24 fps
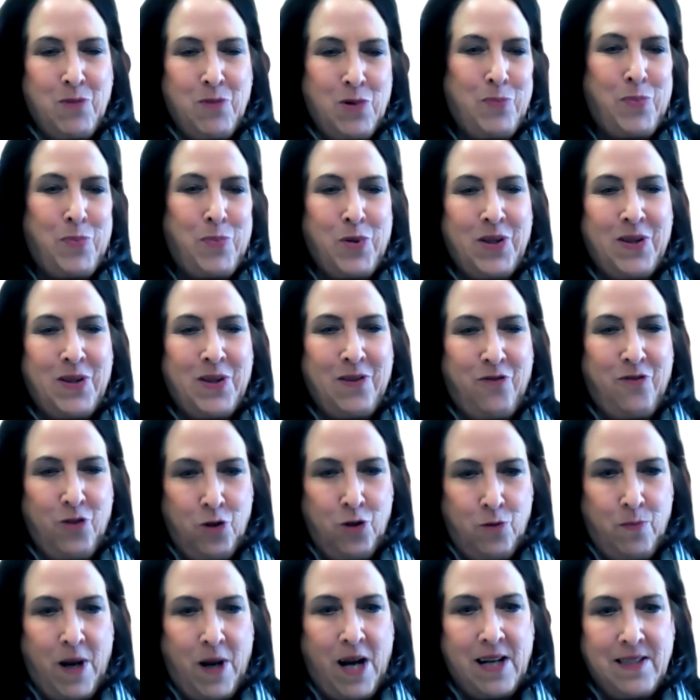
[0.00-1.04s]
and we'll put the
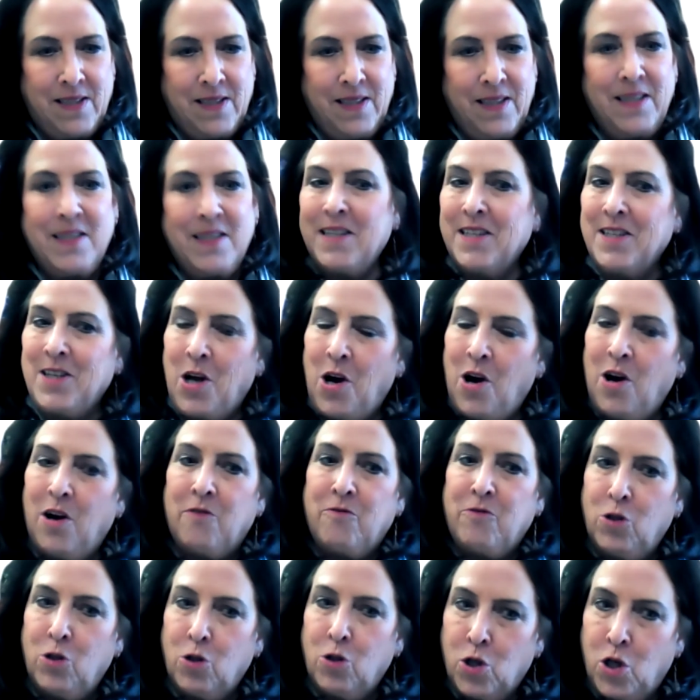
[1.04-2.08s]
food box in and
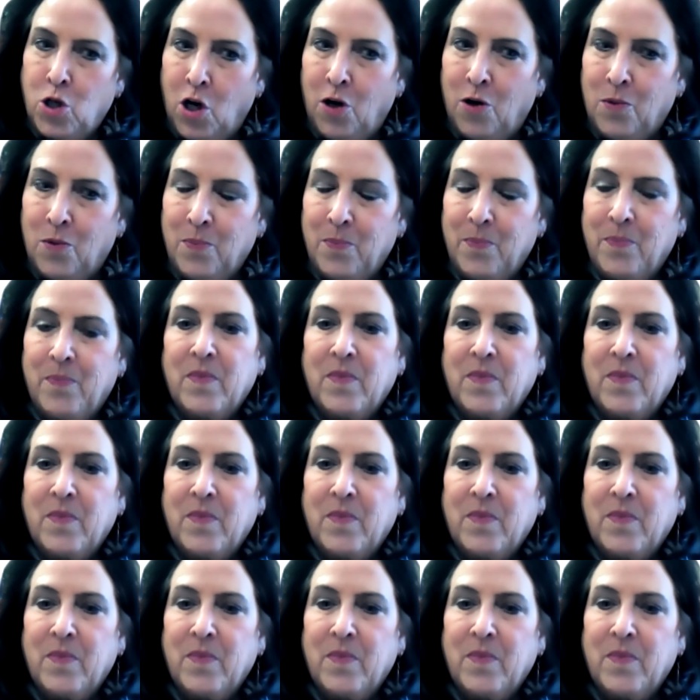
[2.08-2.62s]
off you'll go.